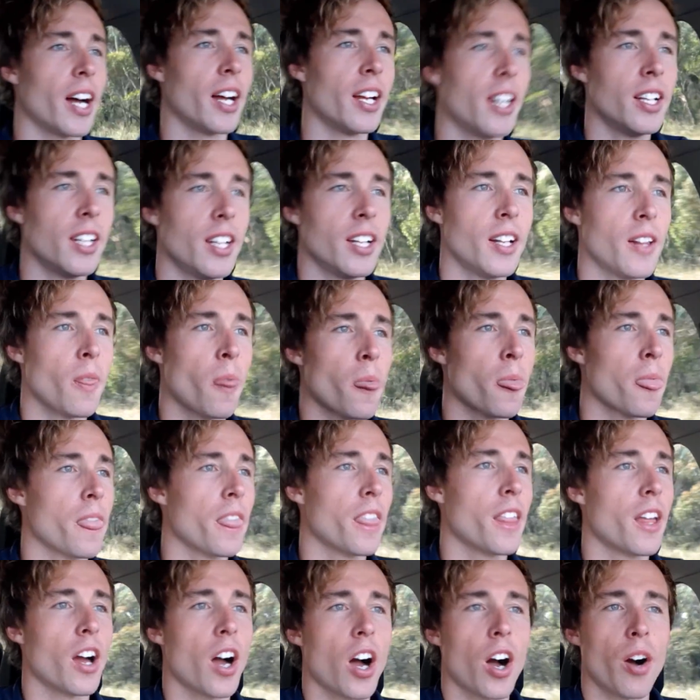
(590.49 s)

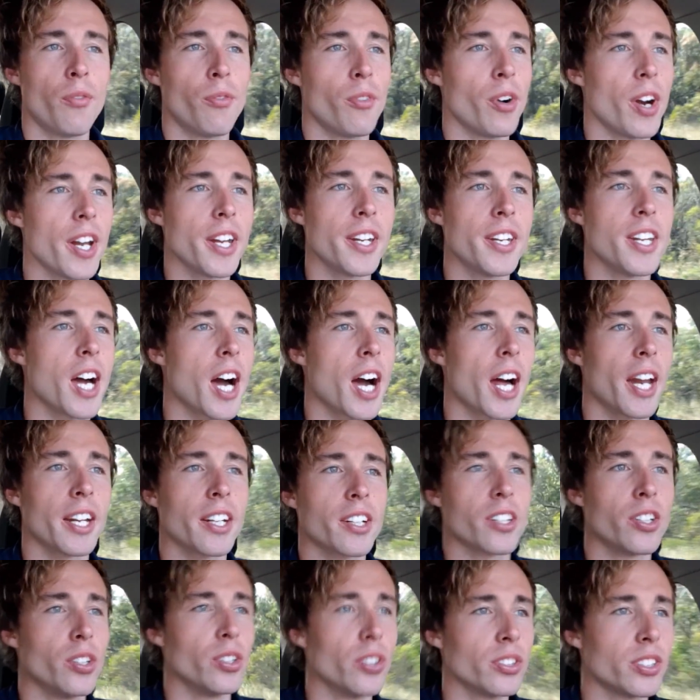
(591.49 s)
I'm reading
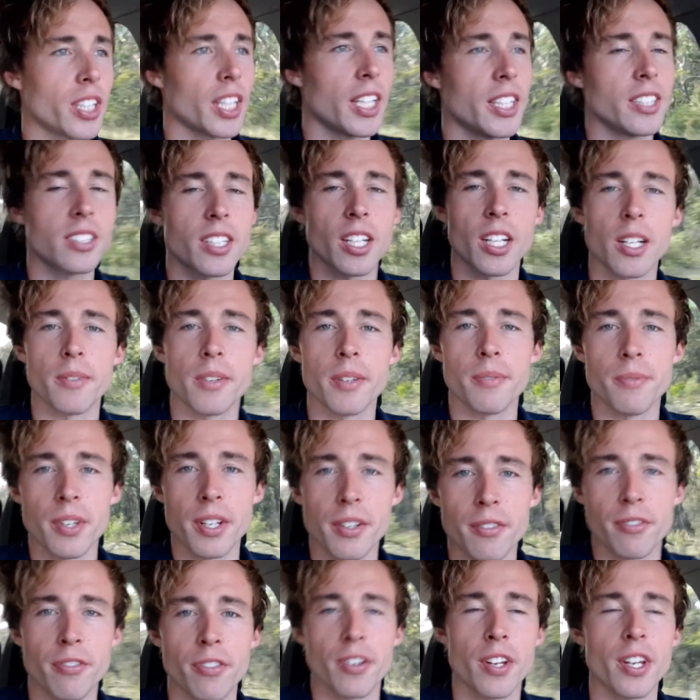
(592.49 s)
articles. He's going to be
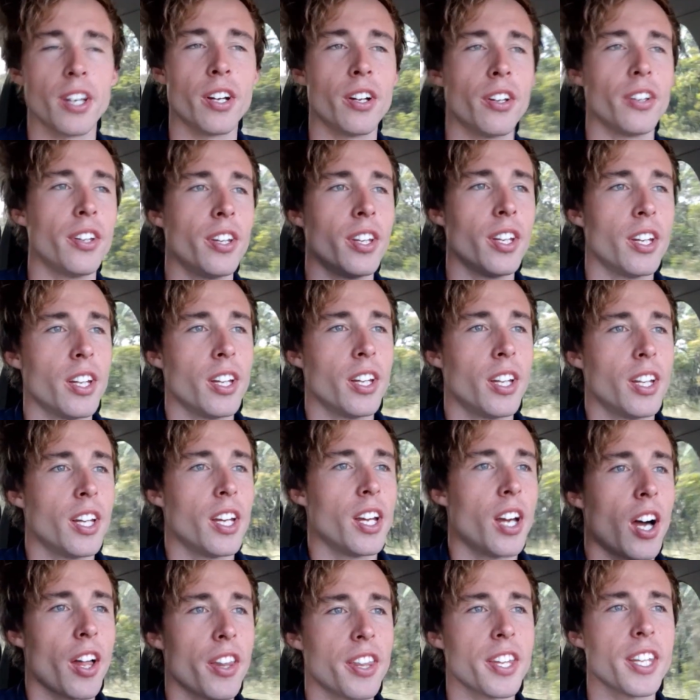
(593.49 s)
midfield.
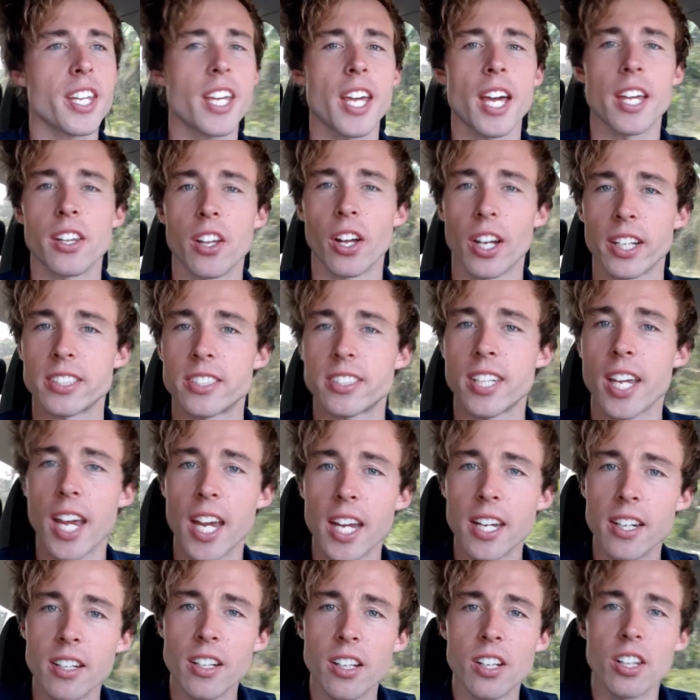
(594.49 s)
I think he had like
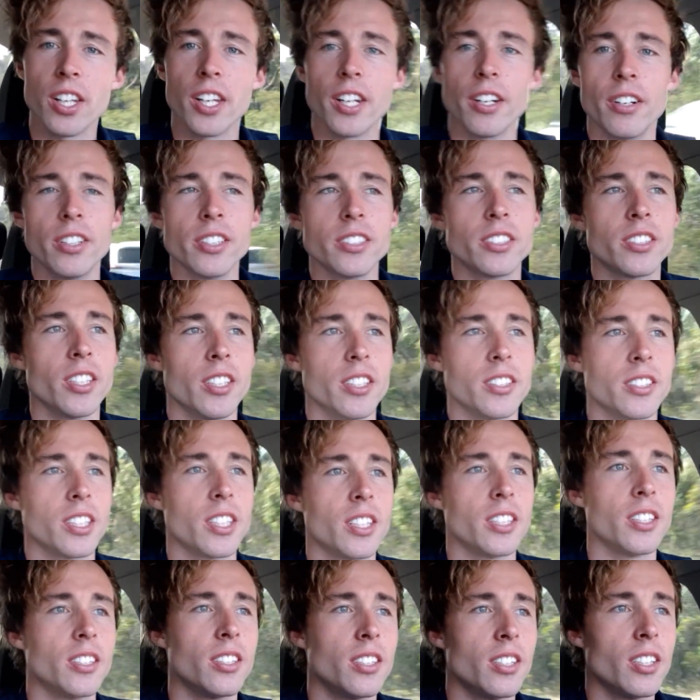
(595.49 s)
10 clearances
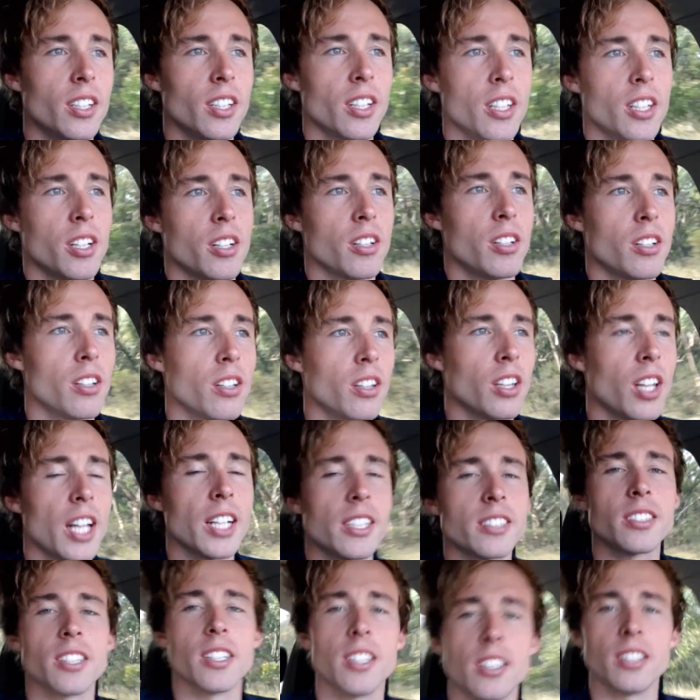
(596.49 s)
in
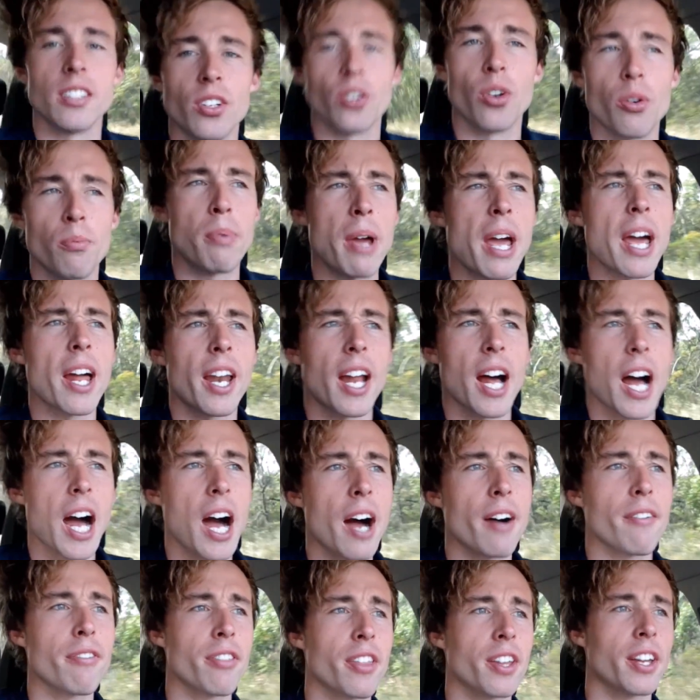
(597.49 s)
less than or about
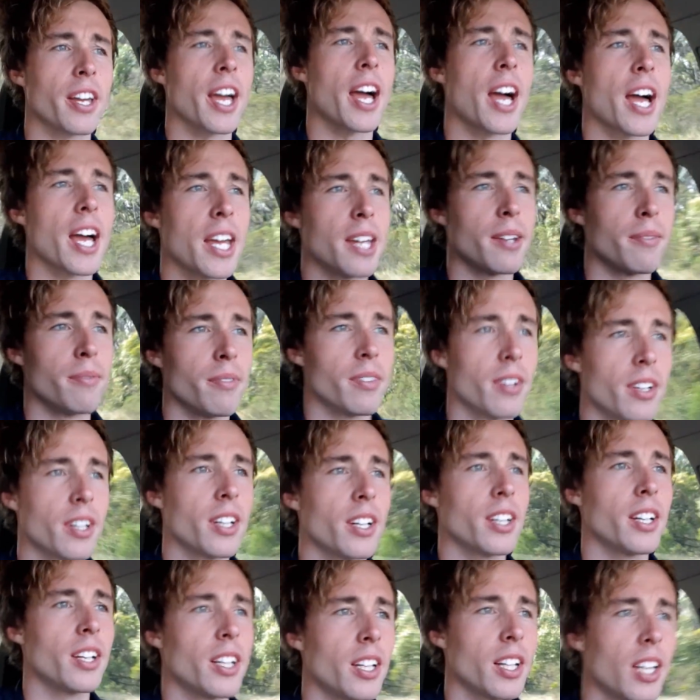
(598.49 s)
half the game
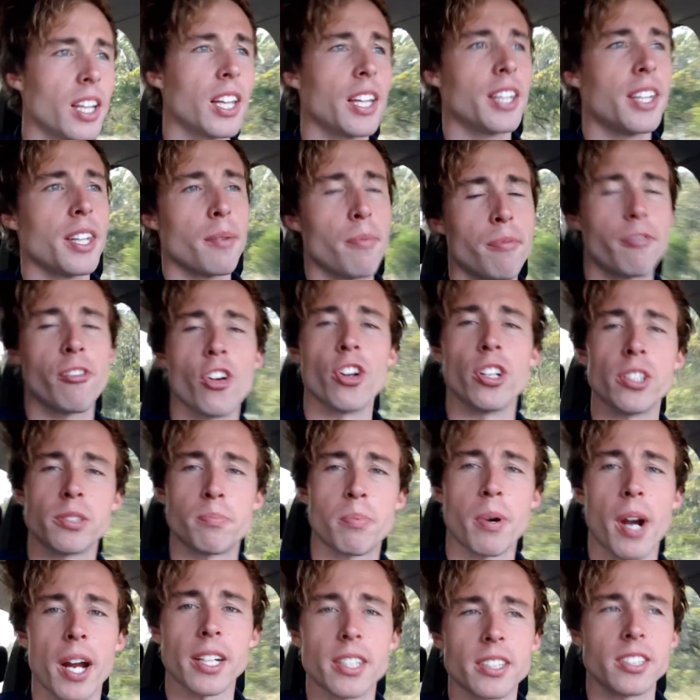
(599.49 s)
in the
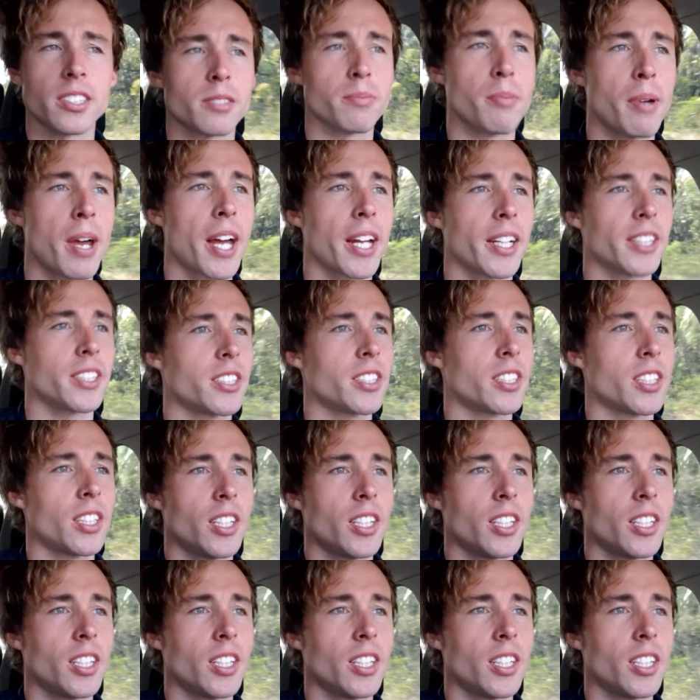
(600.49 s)
first practice match.